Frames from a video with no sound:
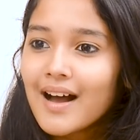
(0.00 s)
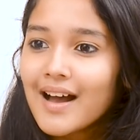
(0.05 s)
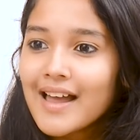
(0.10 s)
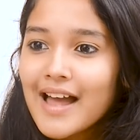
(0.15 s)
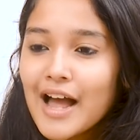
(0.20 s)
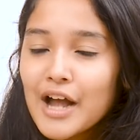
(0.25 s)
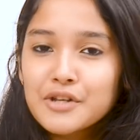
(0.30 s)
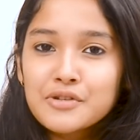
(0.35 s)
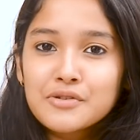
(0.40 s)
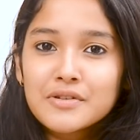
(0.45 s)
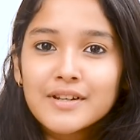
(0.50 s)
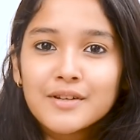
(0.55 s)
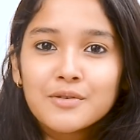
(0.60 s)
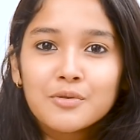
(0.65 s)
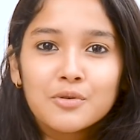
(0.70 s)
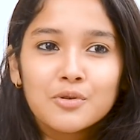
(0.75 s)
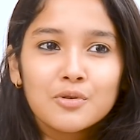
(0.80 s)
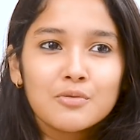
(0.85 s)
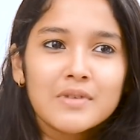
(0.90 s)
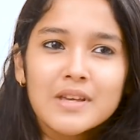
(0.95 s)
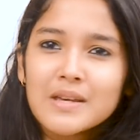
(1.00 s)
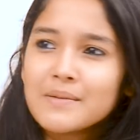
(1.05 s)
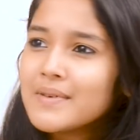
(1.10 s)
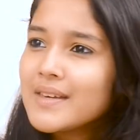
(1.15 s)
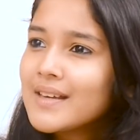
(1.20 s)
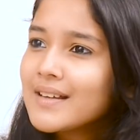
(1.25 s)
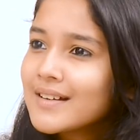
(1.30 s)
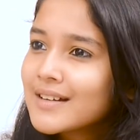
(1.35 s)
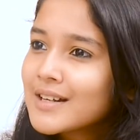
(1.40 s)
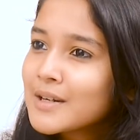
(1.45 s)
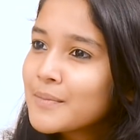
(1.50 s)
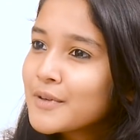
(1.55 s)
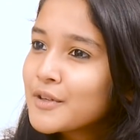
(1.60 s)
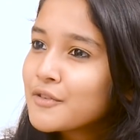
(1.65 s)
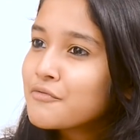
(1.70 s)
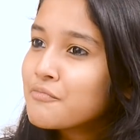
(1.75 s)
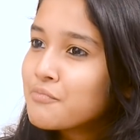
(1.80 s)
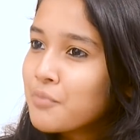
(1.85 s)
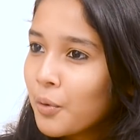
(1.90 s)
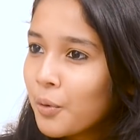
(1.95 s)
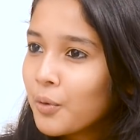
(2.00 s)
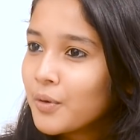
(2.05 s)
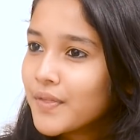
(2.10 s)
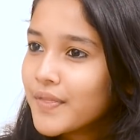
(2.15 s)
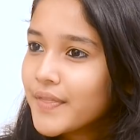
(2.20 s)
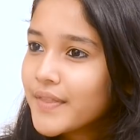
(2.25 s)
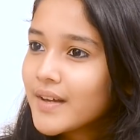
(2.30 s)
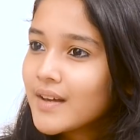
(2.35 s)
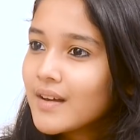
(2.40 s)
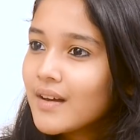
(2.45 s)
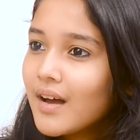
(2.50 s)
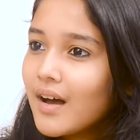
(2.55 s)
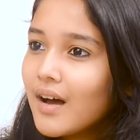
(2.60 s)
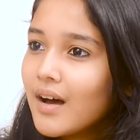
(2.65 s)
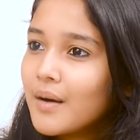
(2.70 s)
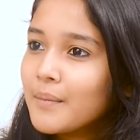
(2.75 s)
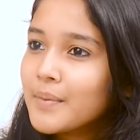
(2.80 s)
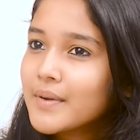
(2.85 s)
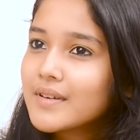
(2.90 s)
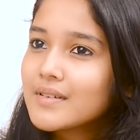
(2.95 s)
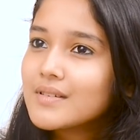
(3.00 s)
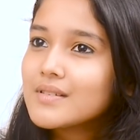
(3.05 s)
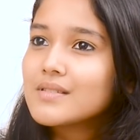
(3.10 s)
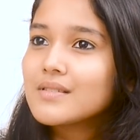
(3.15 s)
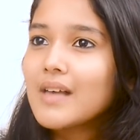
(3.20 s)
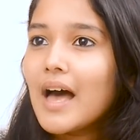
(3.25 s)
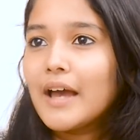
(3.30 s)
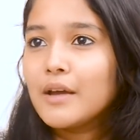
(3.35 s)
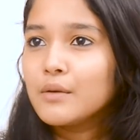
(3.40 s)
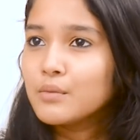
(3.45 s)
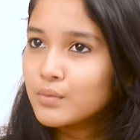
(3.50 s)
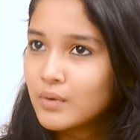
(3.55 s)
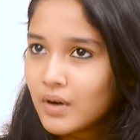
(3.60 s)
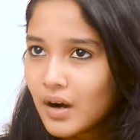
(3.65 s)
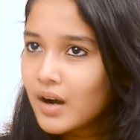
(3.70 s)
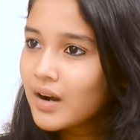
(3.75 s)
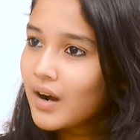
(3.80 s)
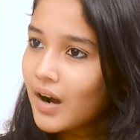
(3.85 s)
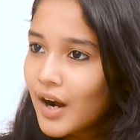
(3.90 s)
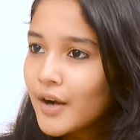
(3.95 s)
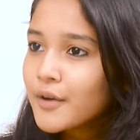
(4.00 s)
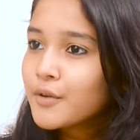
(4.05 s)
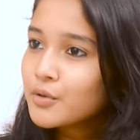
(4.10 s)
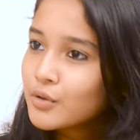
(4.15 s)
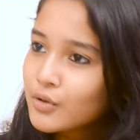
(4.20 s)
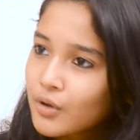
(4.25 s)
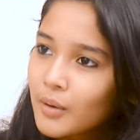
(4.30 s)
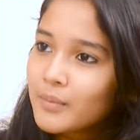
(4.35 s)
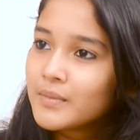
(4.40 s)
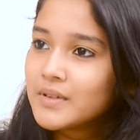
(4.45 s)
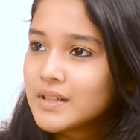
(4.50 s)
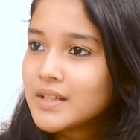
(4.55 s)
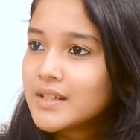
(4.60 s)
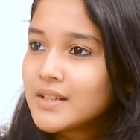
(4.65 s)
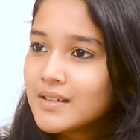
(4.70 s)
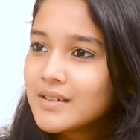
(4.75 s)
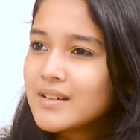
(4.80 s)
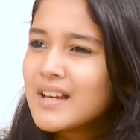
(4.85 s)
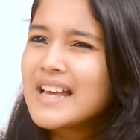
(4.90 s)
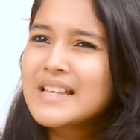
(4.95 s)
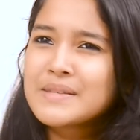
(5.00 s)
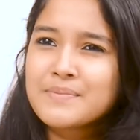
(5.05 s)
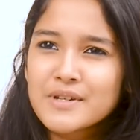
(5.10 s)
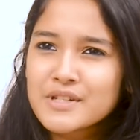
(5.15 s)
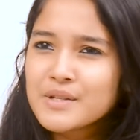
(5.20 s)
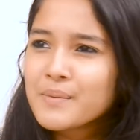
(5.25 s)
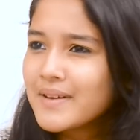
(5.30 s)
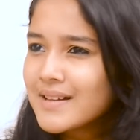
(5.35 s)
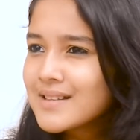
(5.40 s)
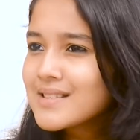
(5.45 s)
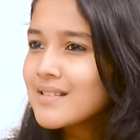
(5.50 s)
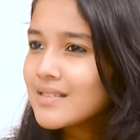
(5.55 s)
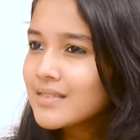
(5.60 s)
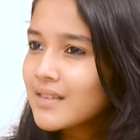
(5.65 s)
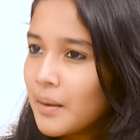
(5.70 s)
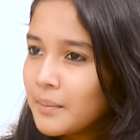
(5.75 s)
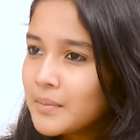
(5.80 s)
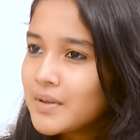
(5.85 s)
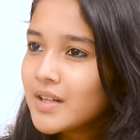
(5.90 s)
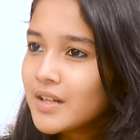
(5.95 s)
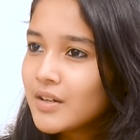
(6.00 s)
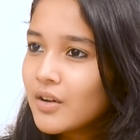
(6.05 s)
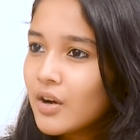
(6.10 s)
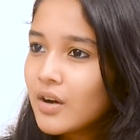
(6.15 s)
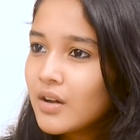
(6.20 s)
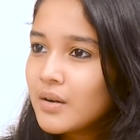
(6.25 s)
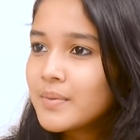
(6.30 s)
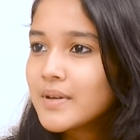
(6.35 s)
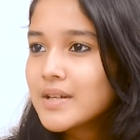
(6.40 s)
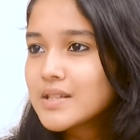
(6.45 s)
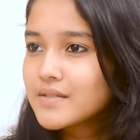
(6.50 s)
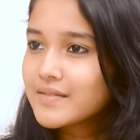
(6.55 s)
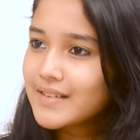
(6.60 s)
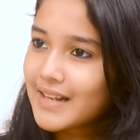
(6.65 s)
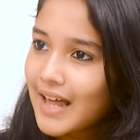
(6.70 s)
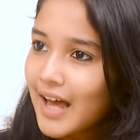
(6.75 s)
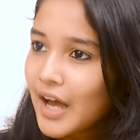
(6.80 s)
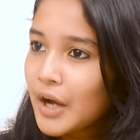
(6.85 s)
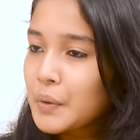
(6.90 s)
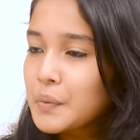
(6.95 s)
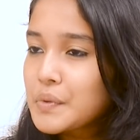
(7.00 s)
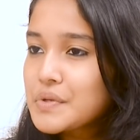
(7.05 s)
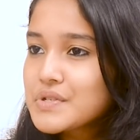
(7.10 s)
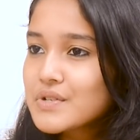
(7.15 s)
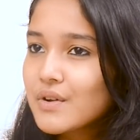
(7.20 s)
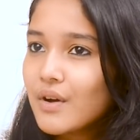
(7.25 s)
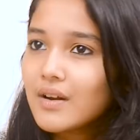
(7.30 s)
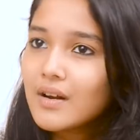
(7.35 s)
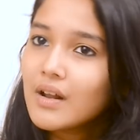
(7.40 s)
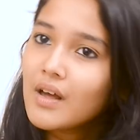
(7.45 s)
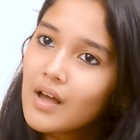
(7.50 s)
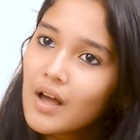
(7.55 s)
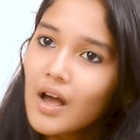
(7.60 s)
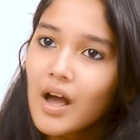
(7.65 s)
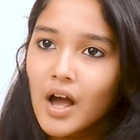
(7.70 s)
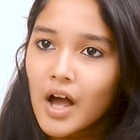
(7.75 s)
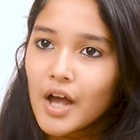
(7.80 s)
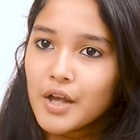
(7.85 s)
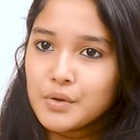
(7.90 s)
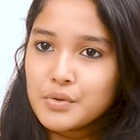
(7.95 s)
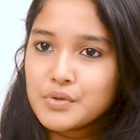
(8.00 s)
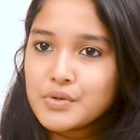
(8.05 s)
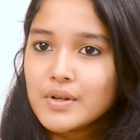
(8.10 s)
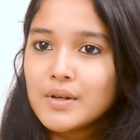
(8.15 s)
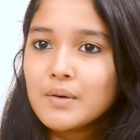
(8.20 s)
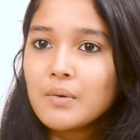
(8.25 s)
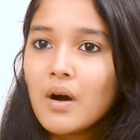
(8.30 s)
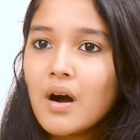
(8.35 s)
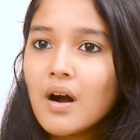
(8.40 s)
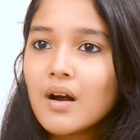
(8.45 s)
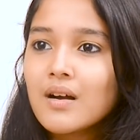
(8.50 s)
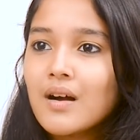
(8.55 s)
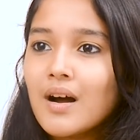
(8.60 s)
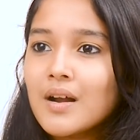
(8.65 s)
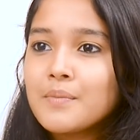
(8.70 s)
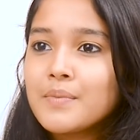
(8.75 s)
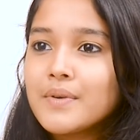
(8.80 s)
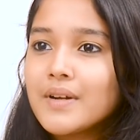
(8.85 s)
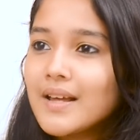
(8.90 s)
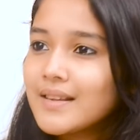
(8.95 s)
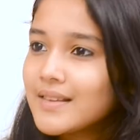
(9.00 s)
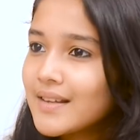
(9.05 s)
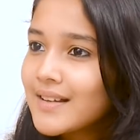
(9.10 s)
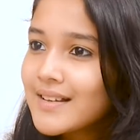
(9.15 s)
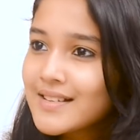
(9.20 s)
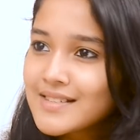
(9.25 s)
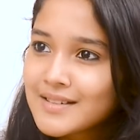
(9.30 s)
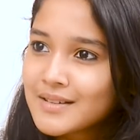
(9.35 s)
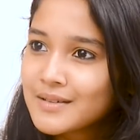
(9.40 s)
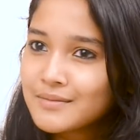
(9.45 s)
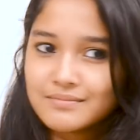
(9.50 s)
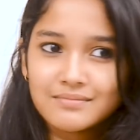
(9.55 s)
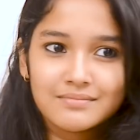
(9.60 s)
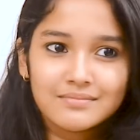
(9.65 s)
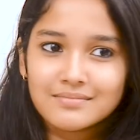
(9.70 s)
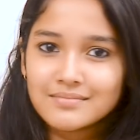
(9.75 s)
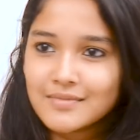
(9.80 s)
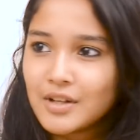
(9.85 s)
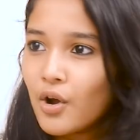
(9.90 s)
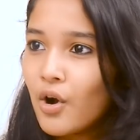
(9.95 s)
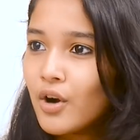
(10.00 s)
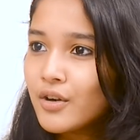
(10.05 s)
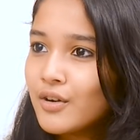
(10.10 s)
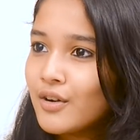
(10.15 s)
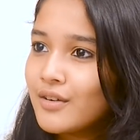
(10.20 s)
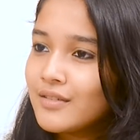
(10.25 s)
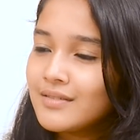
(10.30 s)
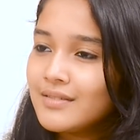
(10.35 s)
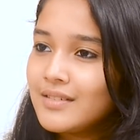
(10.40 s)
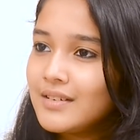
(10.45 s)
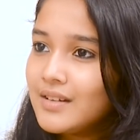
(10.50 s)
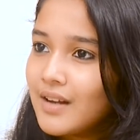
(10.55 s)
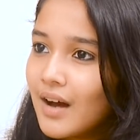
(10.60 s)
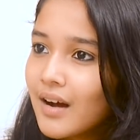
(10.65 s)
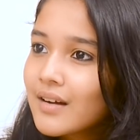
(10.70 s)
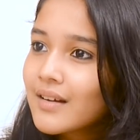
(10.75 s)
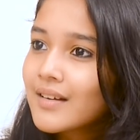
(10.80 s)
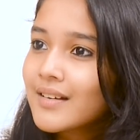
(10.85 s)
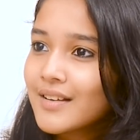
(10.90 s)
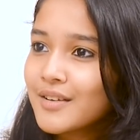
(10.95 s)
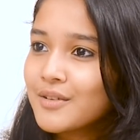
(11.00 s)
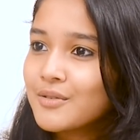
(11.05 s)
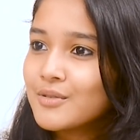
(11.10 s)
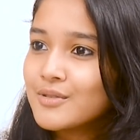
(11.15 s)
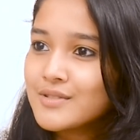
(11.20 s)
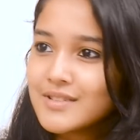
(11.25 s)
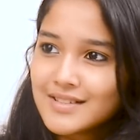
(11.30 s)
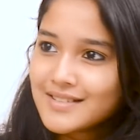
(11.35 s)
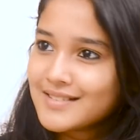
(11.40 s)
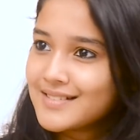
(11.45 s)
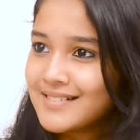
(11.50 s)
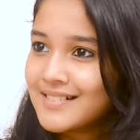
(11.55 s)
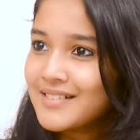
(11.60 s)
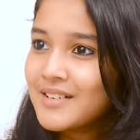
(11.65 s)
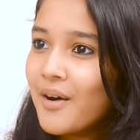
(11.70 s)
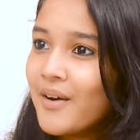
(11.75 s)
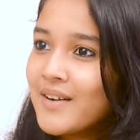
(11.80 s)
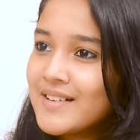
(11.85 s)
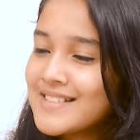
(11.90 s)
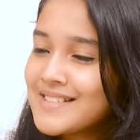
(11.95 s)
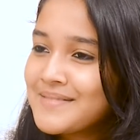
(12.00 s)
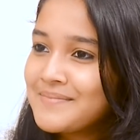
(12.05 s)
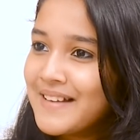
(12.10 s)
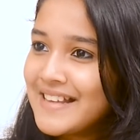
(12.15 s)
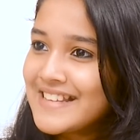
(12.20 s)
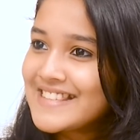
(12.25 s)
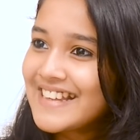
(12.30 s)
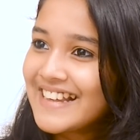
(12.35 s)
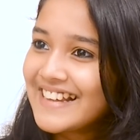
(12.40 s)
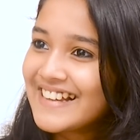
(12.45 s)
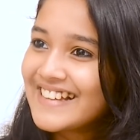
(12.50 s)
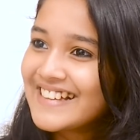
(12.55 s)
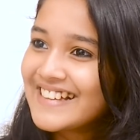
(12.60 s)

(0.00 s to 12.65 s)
I actually don't know. Maybe a little bit of both. Because I work hard, you know, normally, especially when it's in Tamil and all, because of the language and all, I usually work hard, but I think it's a lot on luck and, you know, just God's blessing.